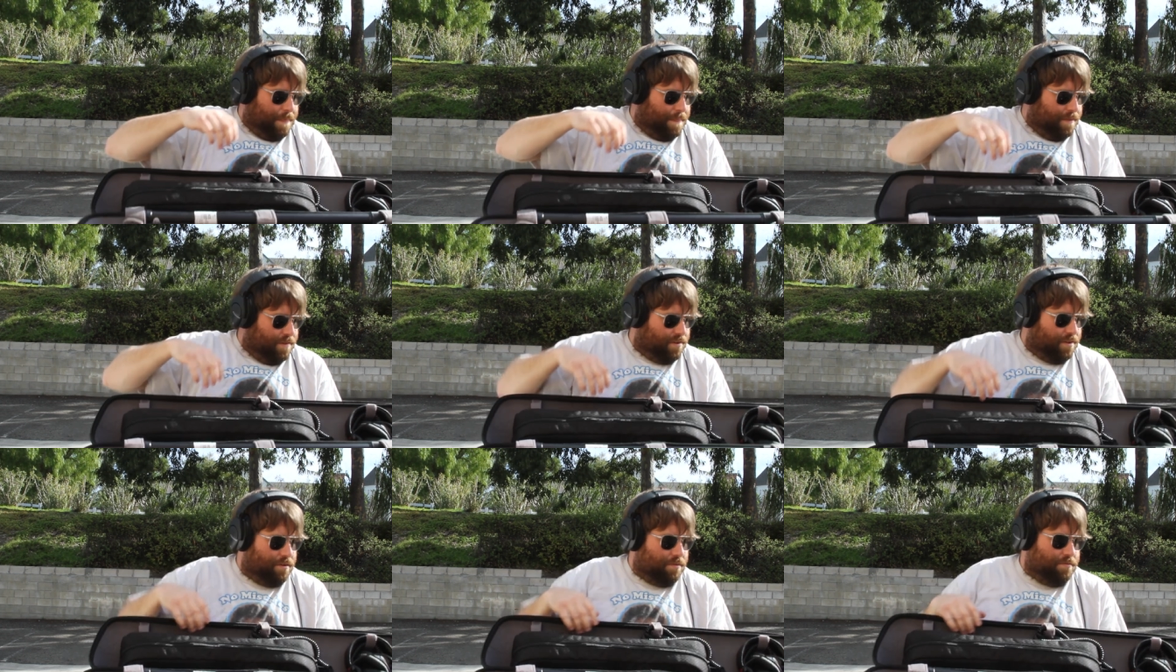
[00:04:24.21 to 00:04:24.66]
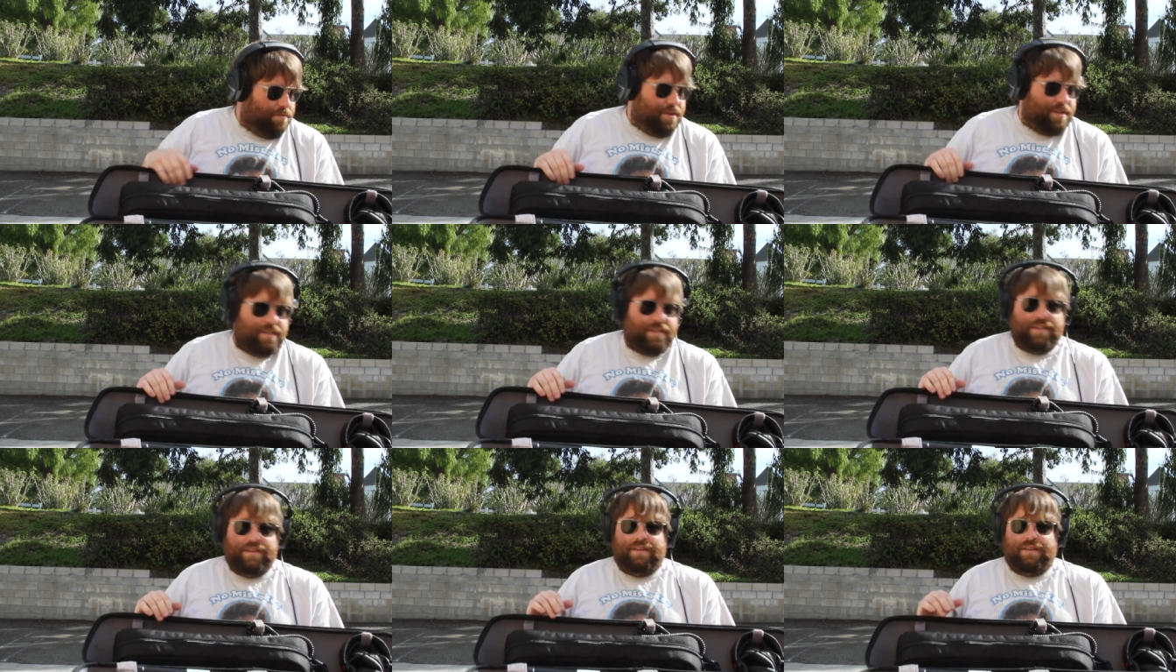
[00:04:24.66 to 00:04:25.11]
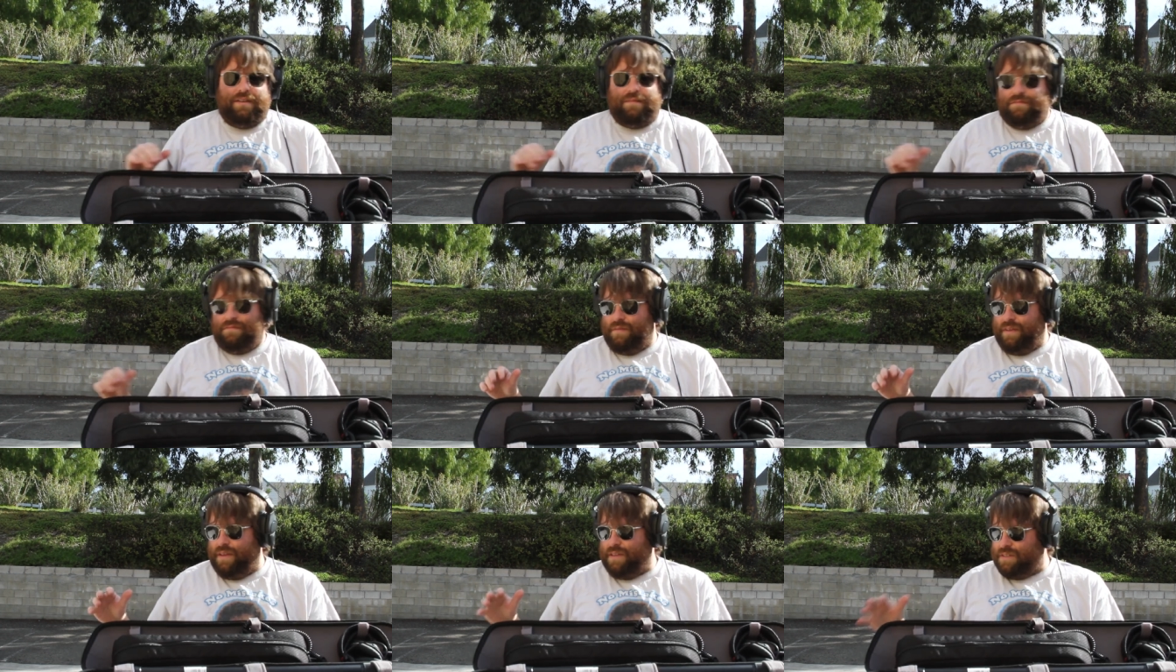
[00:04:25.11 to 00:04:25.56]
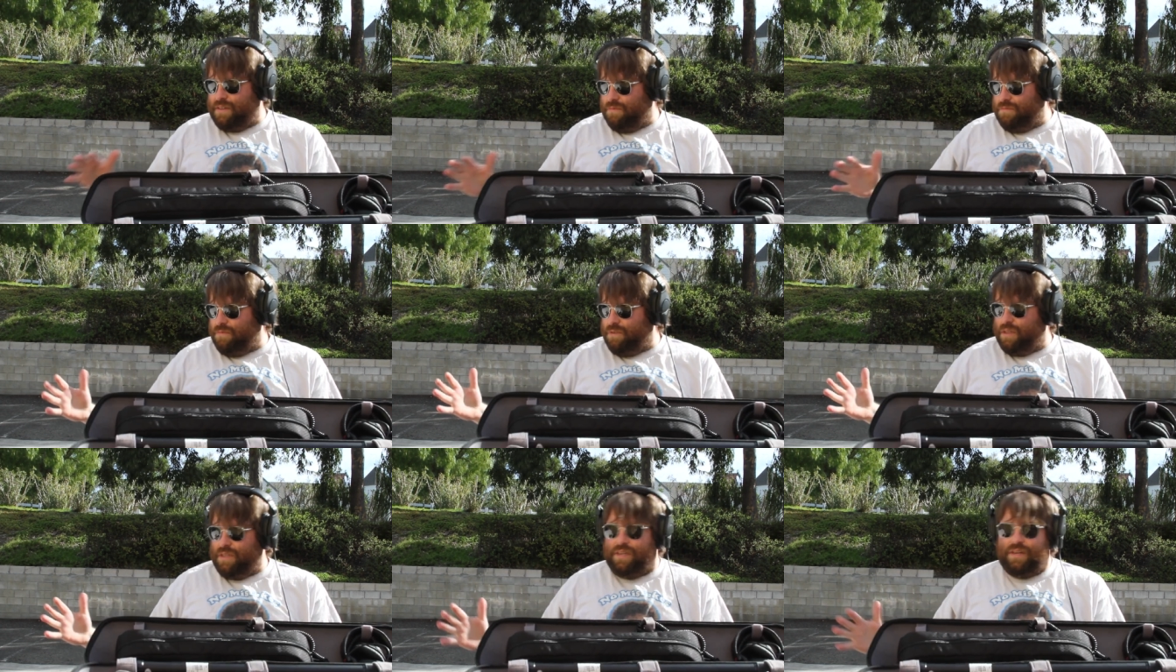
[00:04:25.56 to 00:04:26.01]
So it really is a
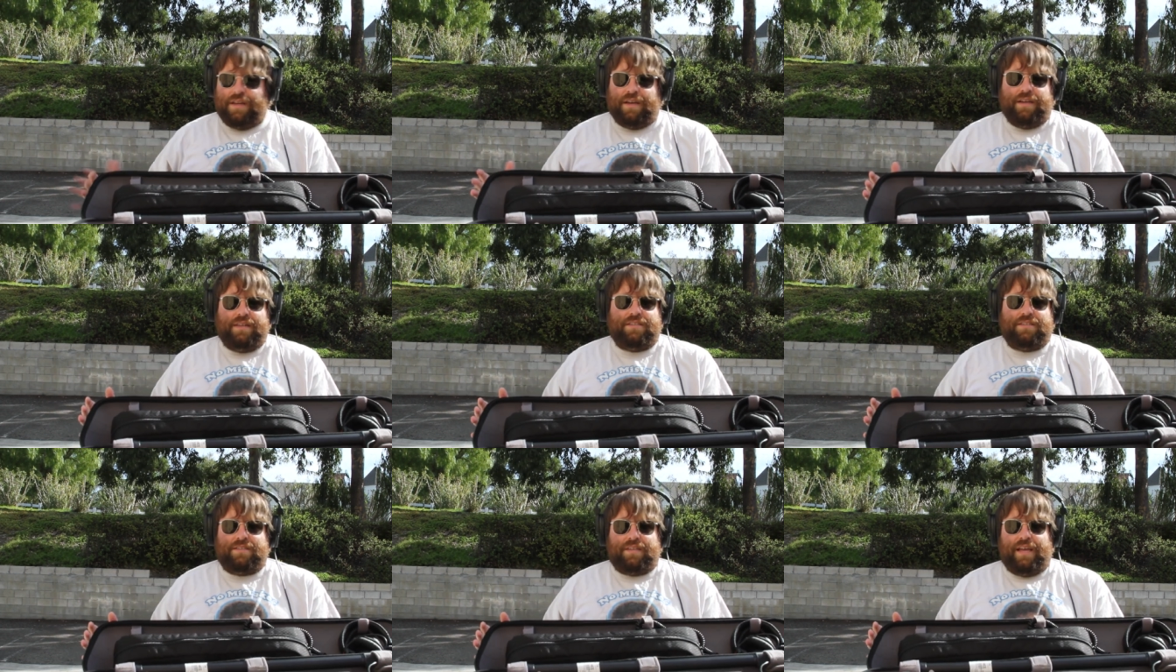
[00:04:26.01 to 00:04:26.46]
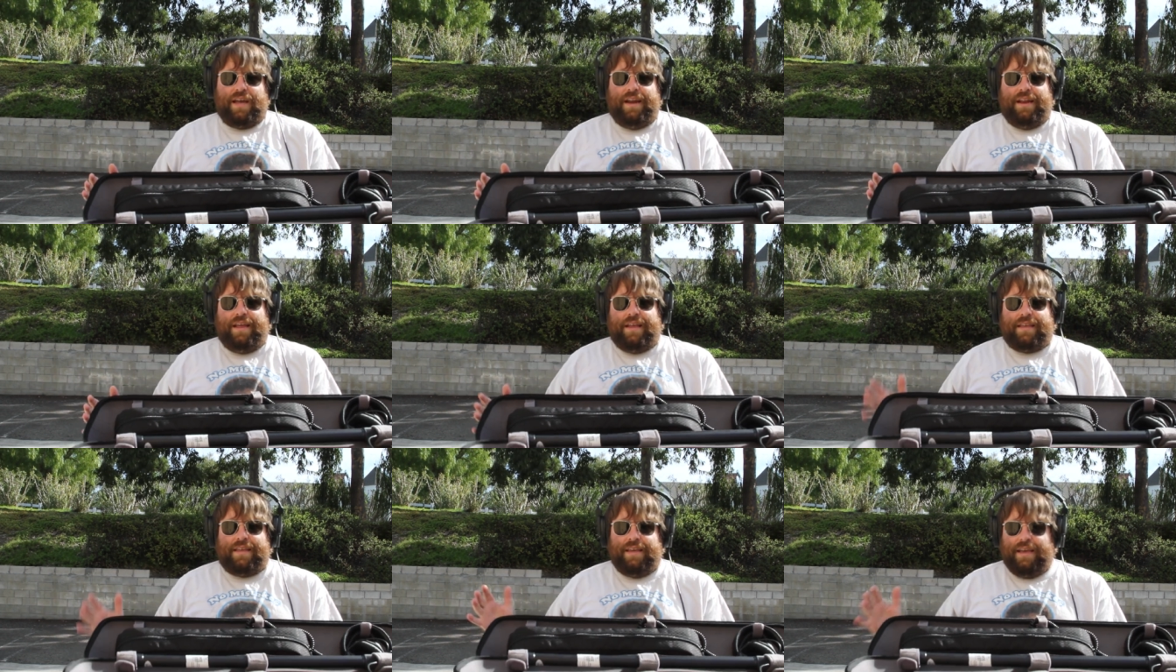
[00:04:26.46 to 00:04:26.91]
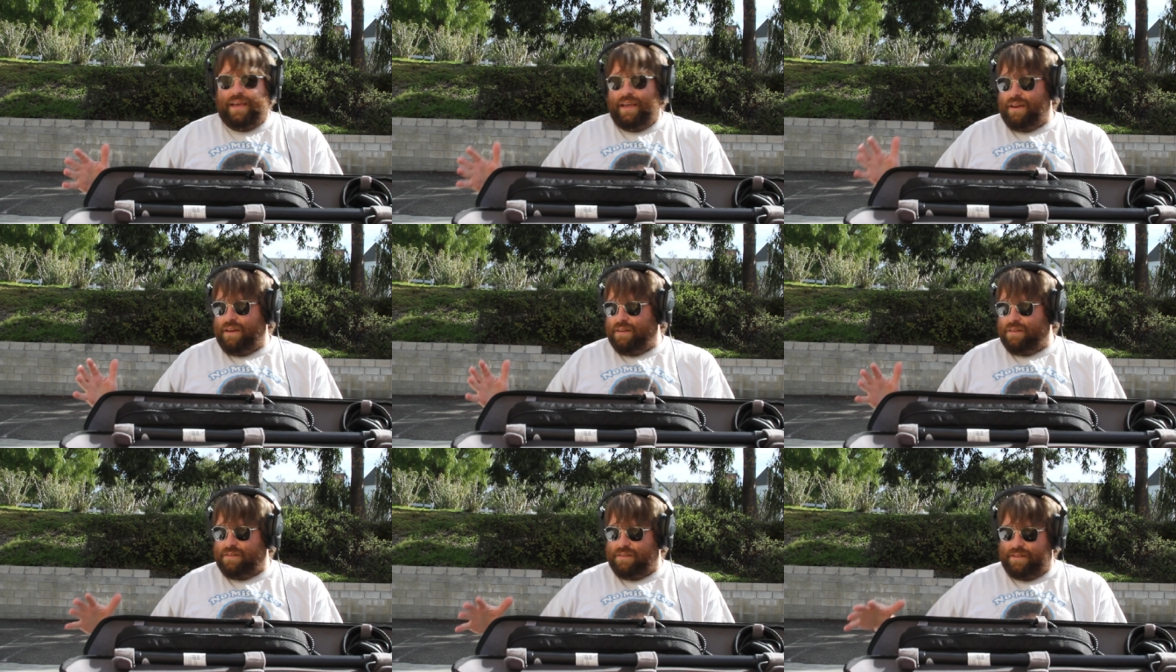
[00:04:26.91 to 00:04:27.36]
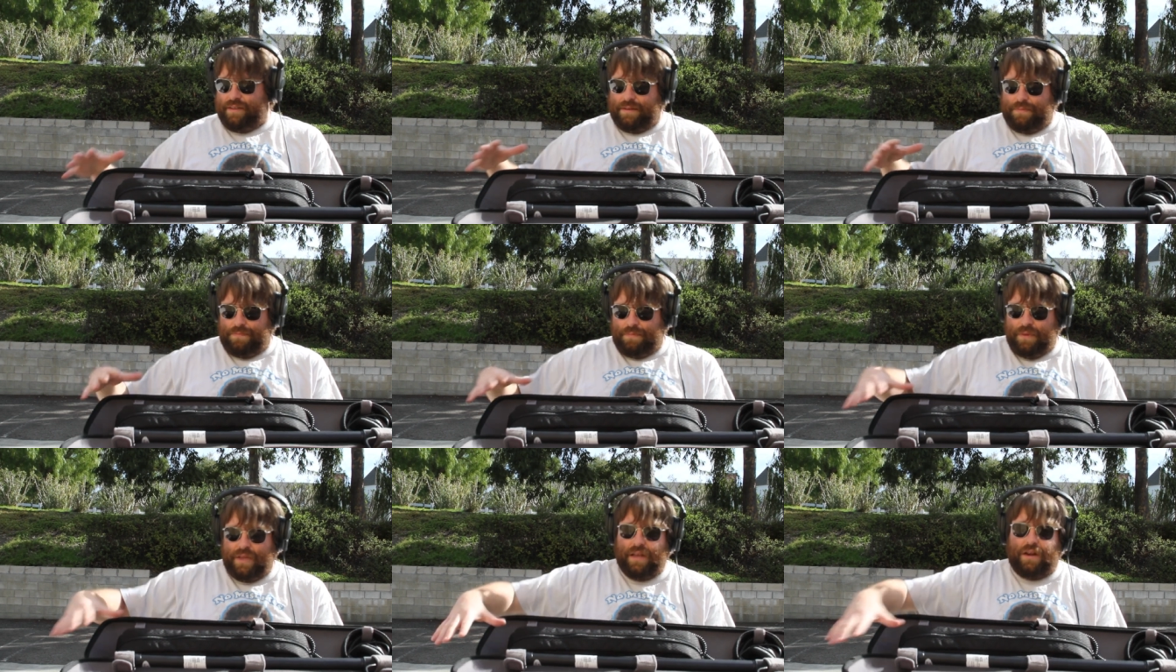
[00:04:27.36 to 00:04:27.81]
really nice kind of kit to
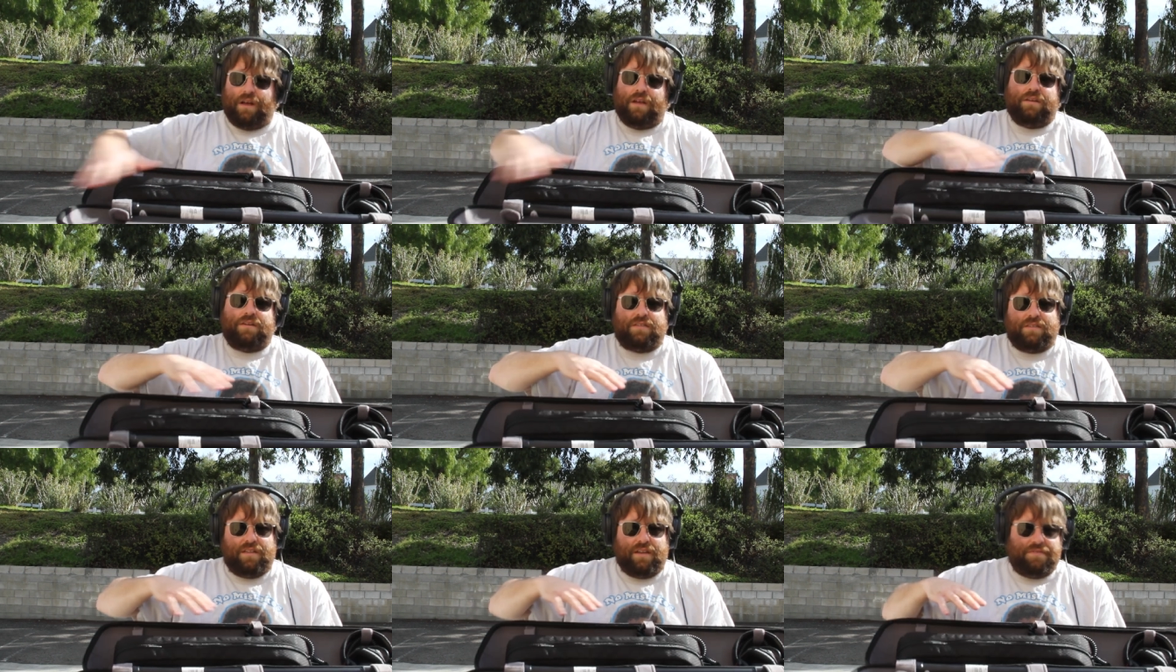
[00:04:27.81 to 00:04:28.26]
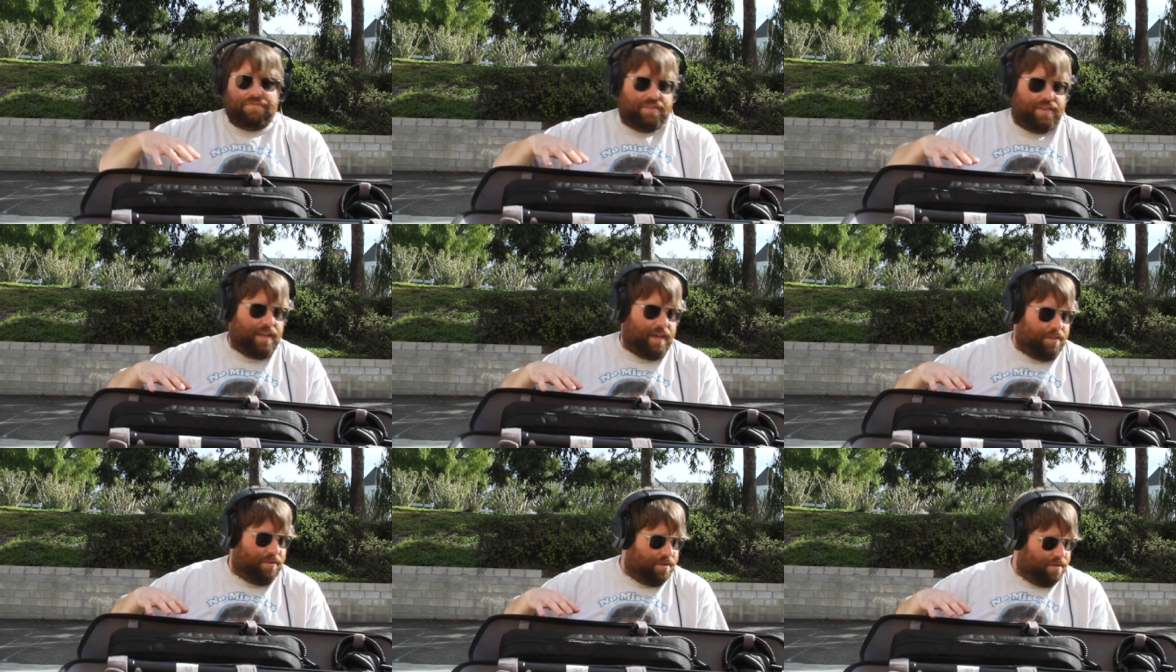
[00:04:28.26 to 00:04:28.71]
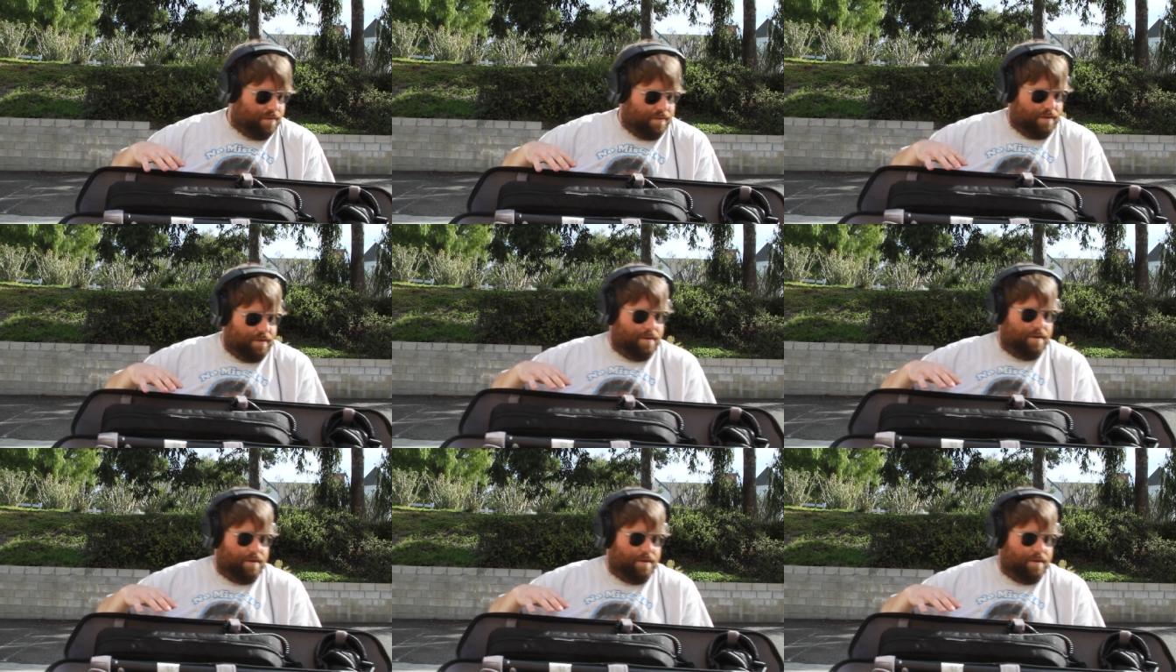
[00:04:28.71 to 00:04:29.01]
get all your stuff together